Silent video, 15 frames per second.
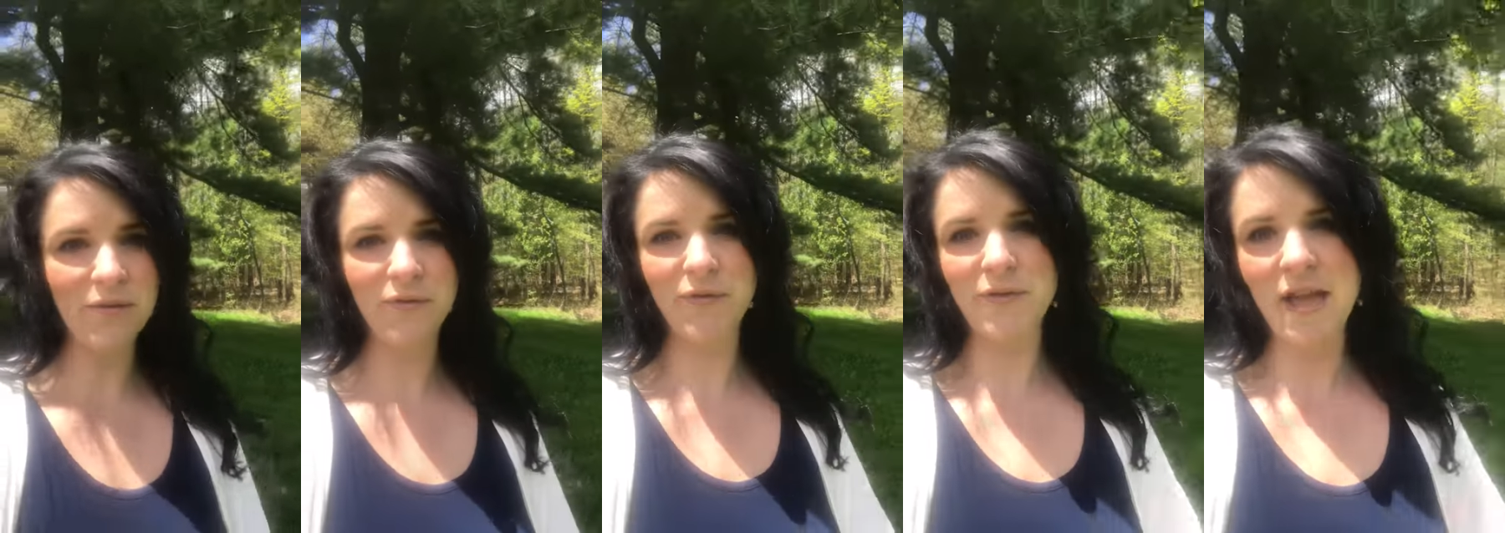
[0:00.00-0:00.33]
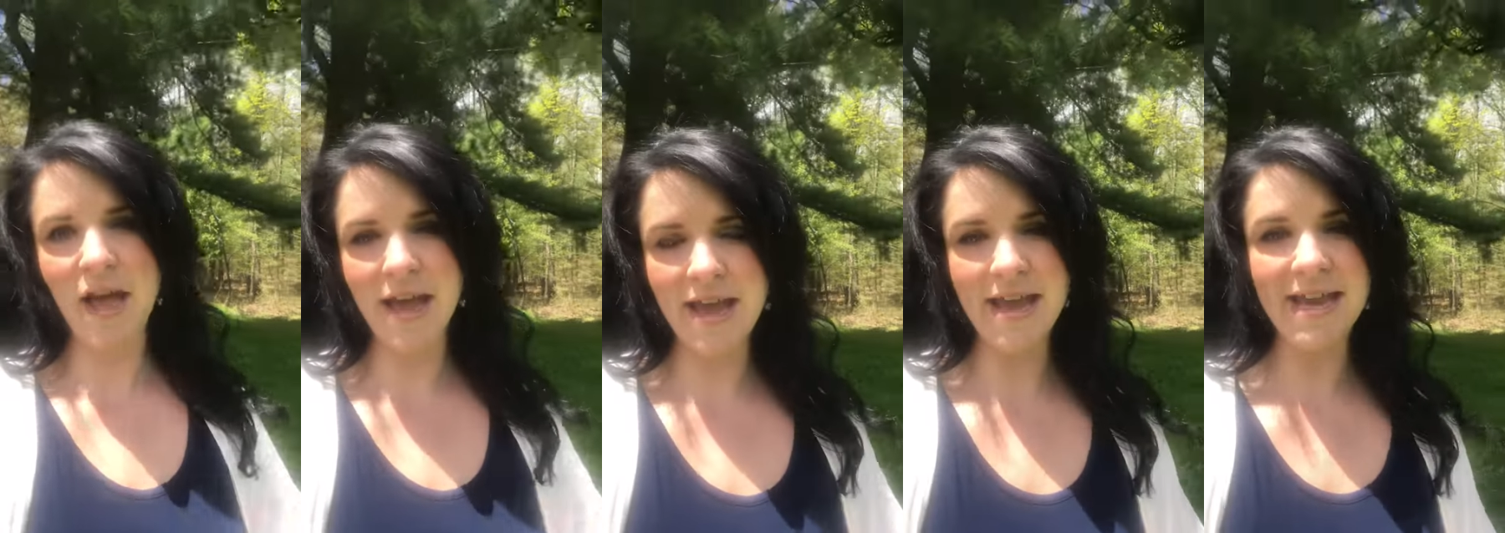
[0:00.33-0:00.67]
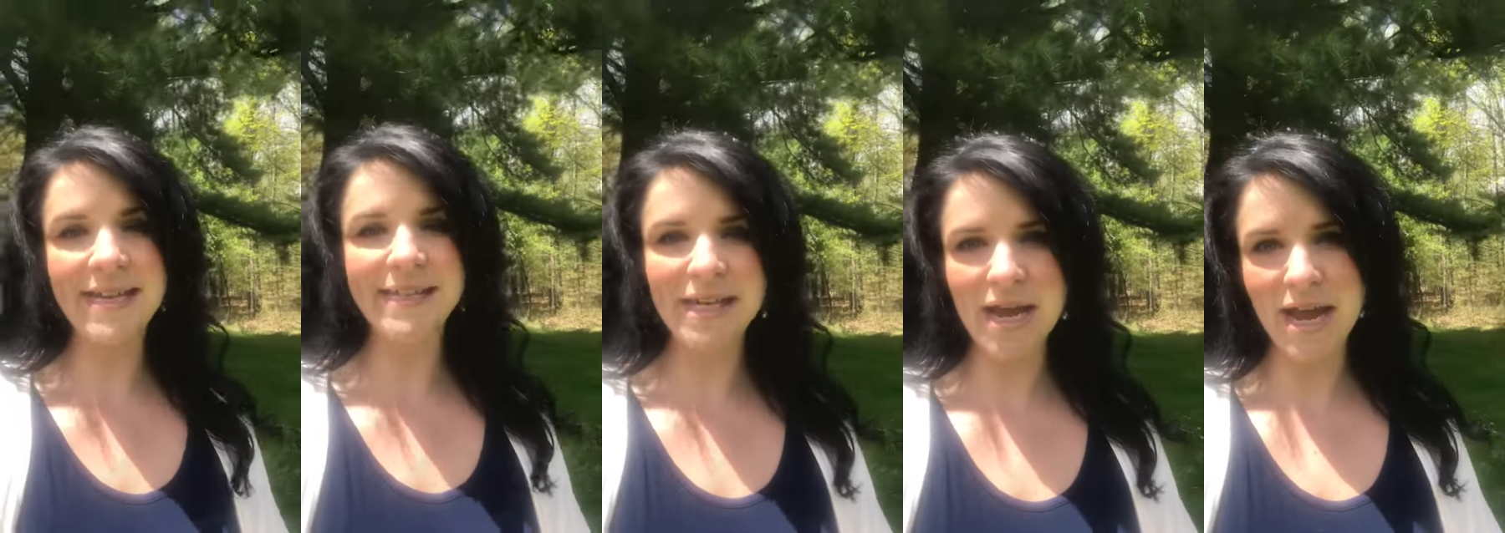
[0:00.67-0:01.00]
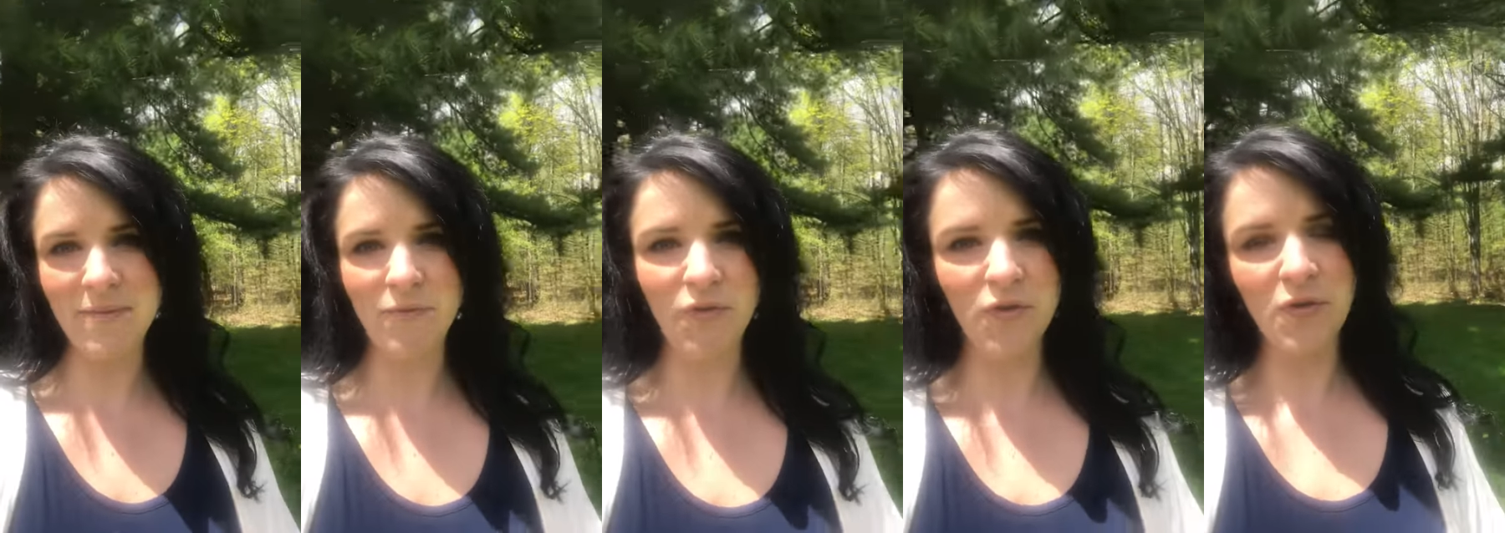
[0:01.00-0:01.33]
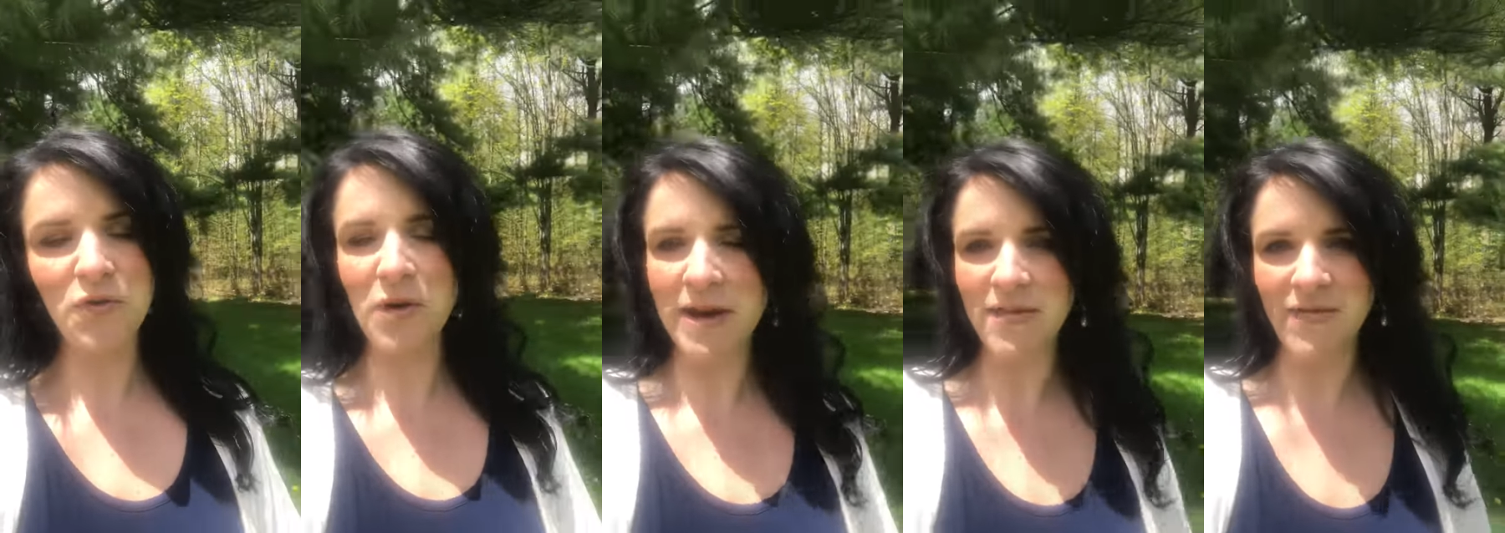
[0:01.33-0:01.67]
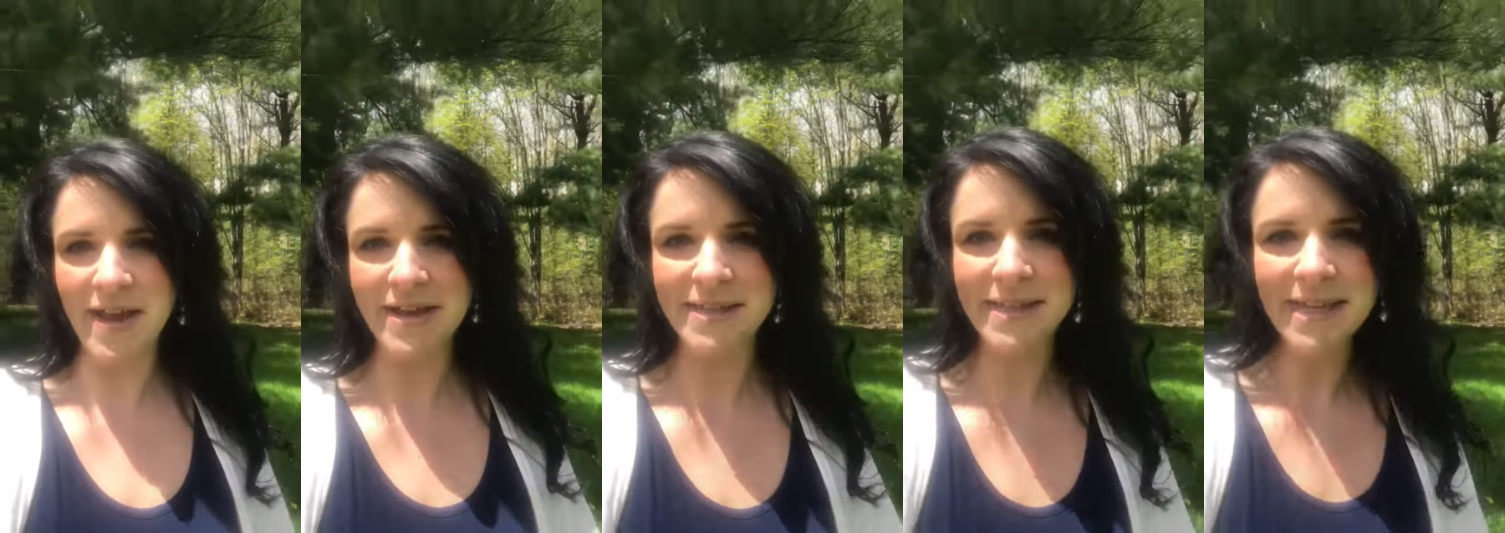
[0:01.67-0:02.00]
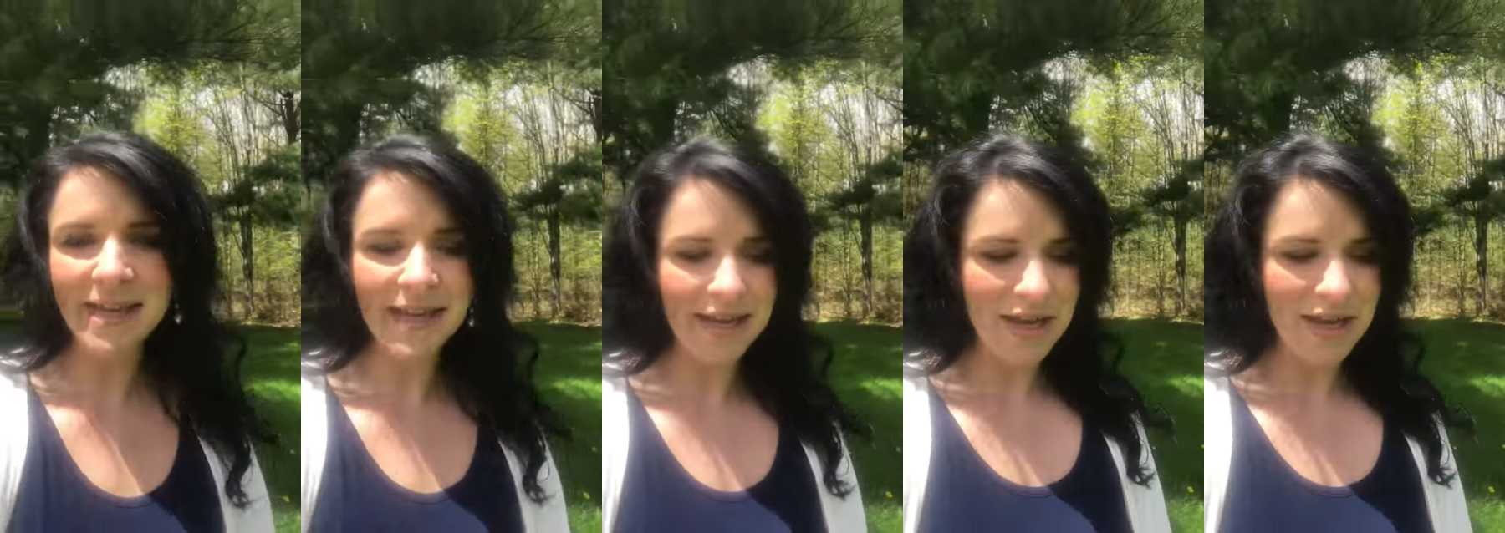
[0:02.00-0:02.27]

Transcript: and flying in time for the great event.